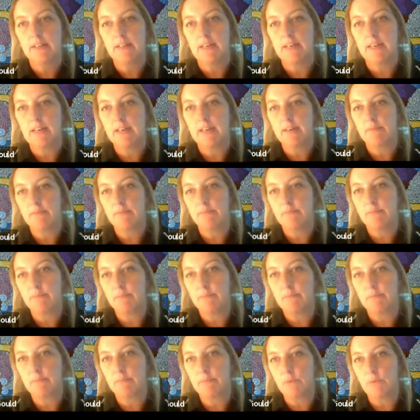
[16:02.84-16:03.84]
um,
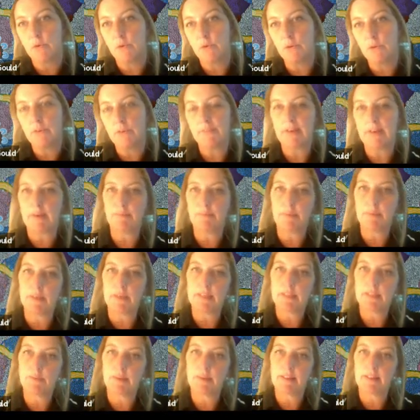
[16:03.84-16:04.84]
all of our
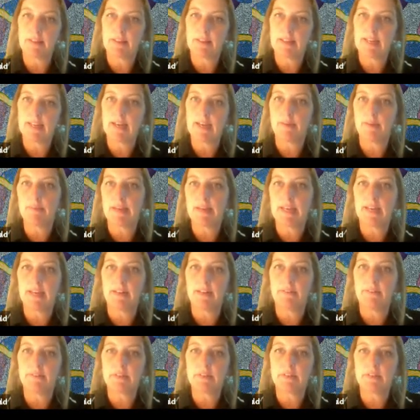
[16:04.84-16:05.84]
birds, whether they're coming
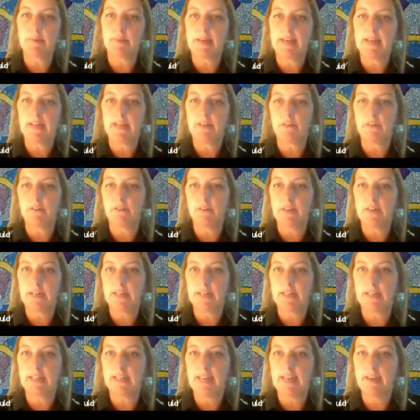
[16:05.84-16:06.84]
out of Japan or
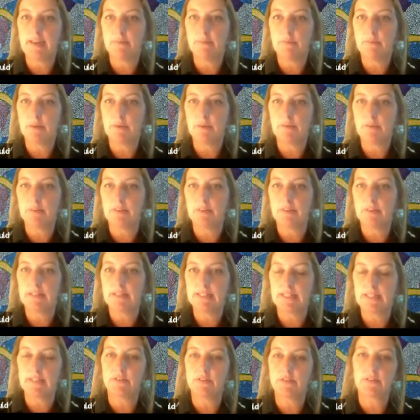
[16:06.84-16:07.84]
out of Canberra,
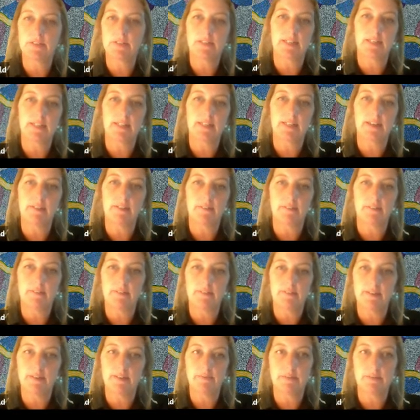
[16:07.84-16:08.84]
it's interesting they
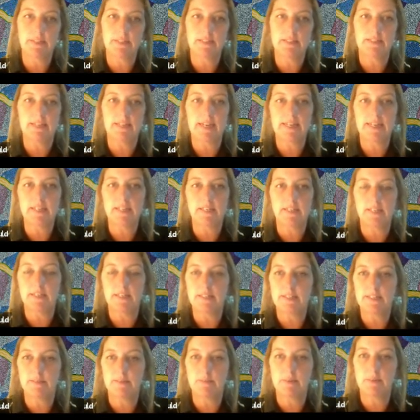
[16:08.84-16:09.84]
seem to stage at a
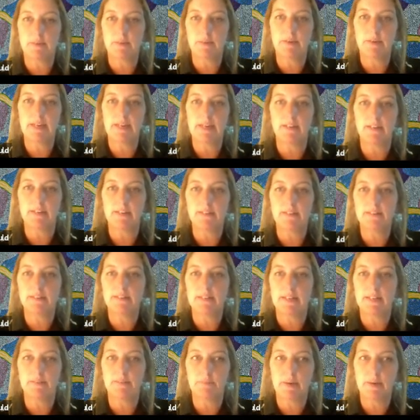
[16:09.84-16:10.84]
similar wetlands
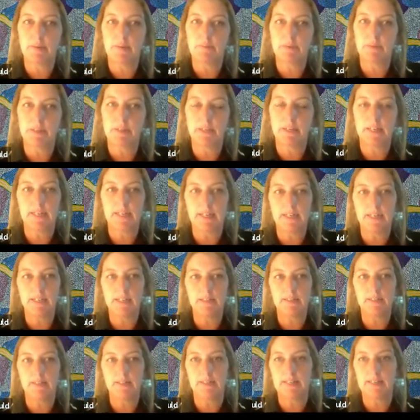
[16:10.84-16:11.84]
in Papua New
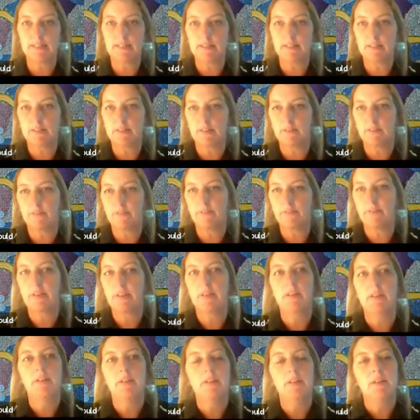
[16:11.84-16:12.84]
Guinea. So that sort of
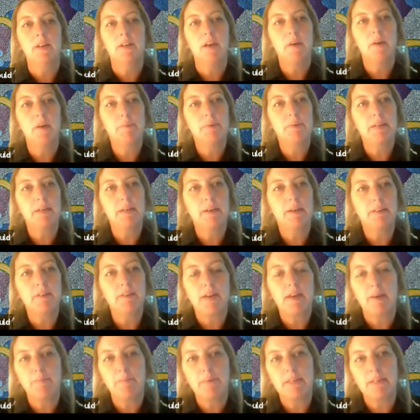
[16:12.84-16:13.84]
opened
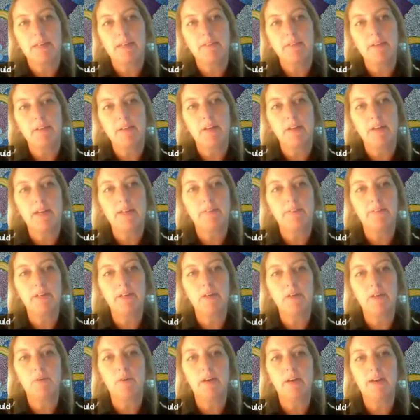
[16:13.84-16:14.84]
up another line of
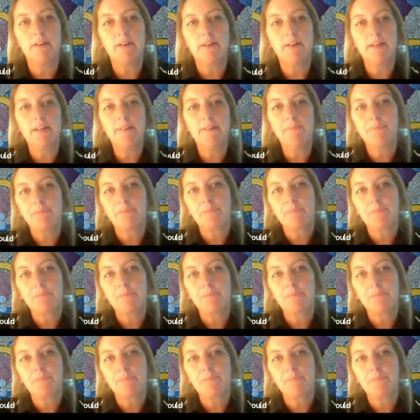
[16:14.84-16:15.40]
inquiry.